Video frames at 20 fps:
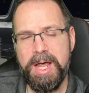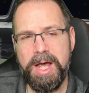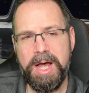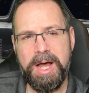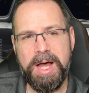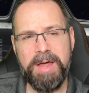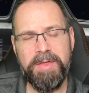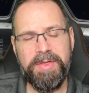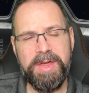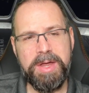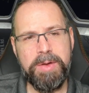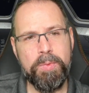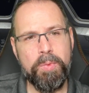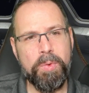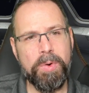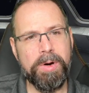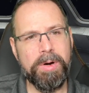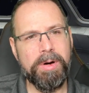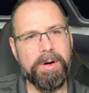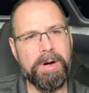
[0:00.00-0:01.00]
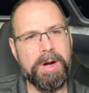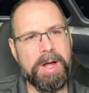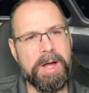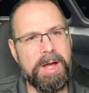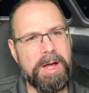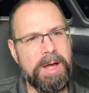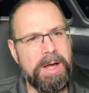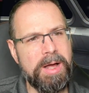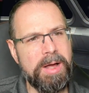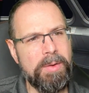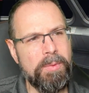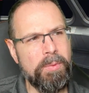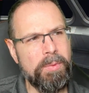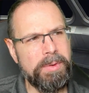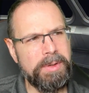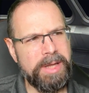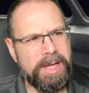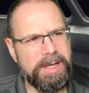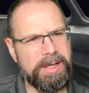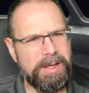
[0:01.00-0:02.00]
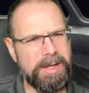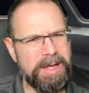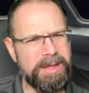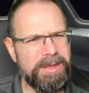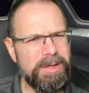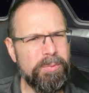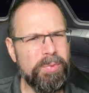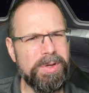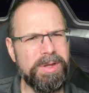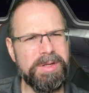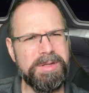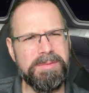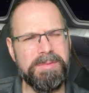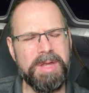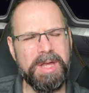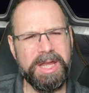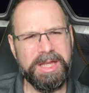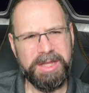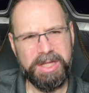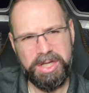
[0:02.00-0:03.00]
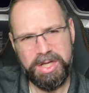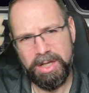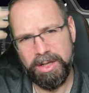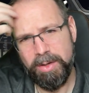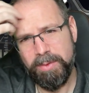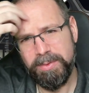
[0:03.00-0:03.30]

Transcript: Uh, they were uh, like I think one of the, the like the yellow